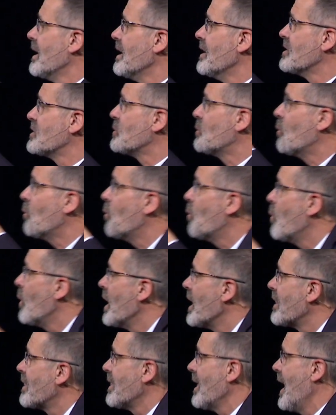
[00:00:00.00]
is
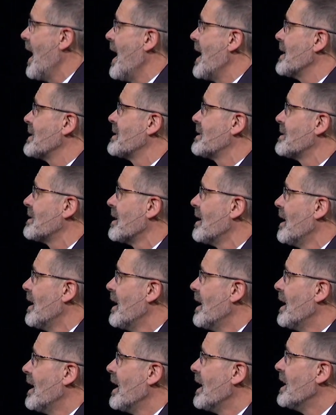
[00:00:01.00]
with us.
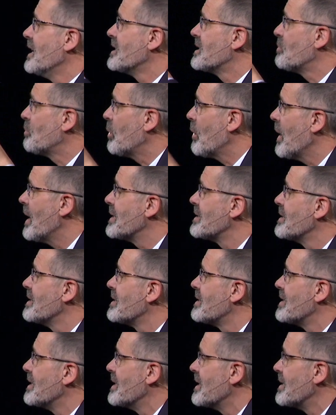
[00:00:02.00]
His
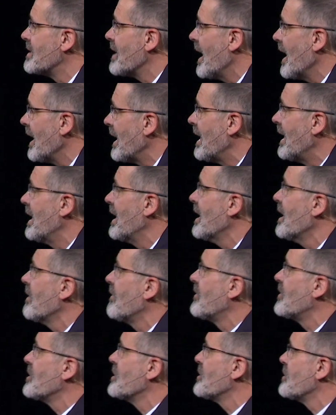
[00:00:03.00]
presence is a
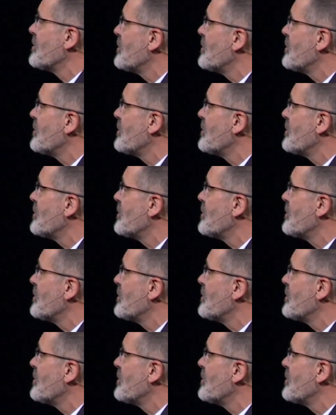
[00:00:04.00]
gift